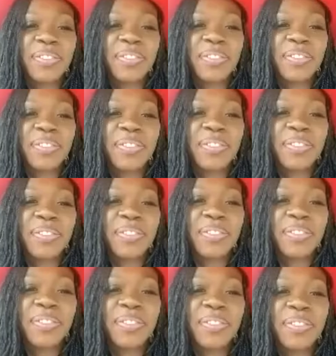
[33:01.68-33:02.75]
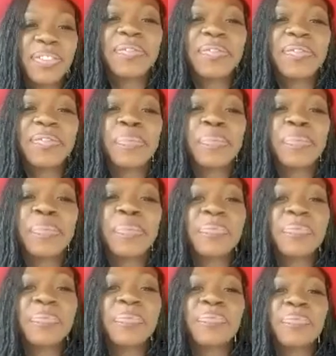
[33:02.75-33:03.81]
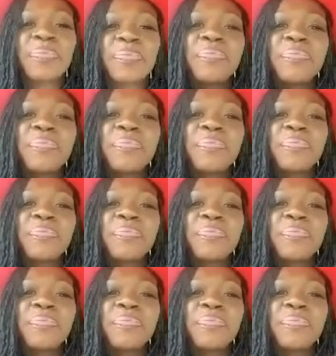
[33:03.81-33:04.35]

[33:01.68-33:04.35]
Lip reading: (silent)